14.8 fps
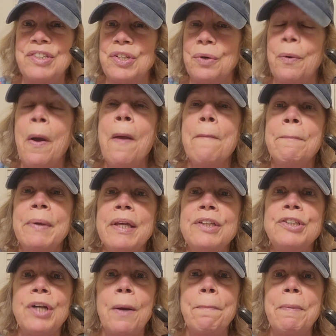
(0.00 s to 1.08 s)
So big
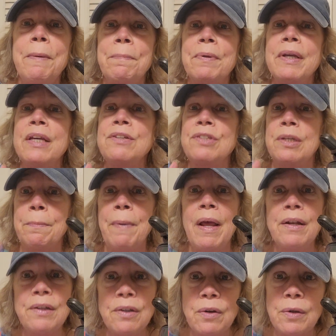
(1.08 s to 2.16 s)
jump in place
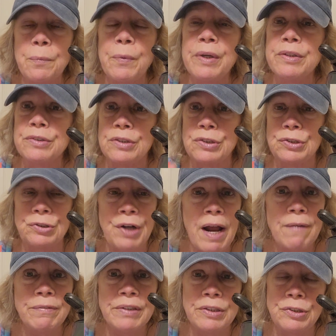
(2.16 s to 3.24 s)
depending on where you're
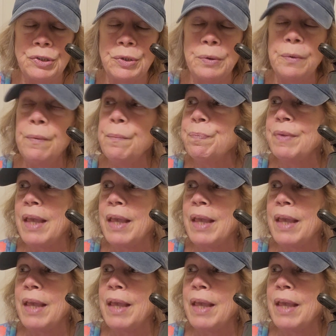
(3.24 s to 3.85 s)
traveling to.